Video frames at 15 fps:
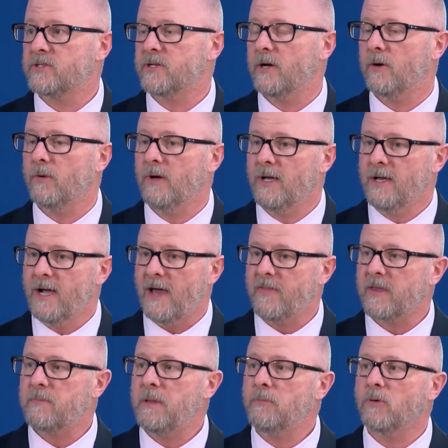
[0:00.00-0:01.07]
So I
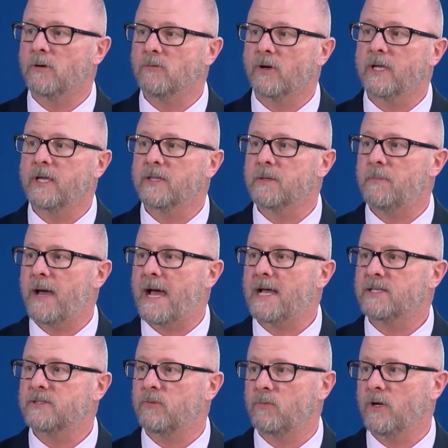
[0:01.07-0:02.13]
think people are looking at the
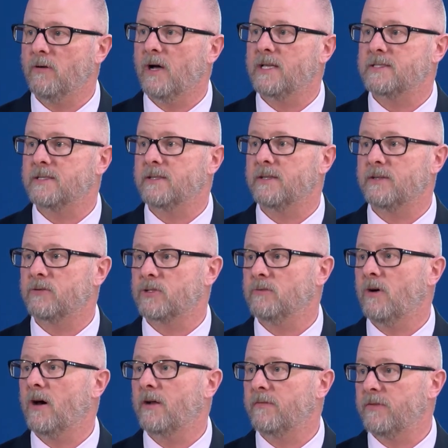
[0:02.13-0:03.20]
past and realizing that there's a
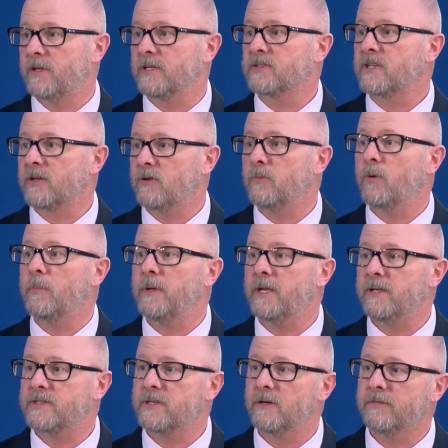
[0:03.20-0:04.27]
lot of things that could
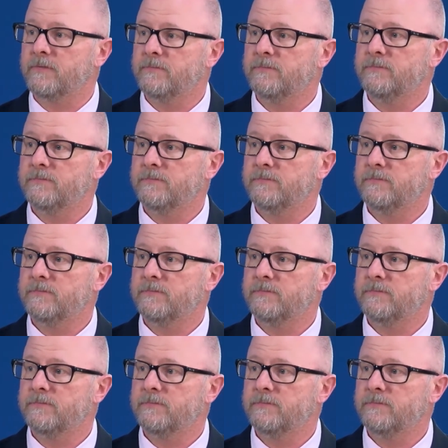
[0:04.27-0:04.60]
repeat itself.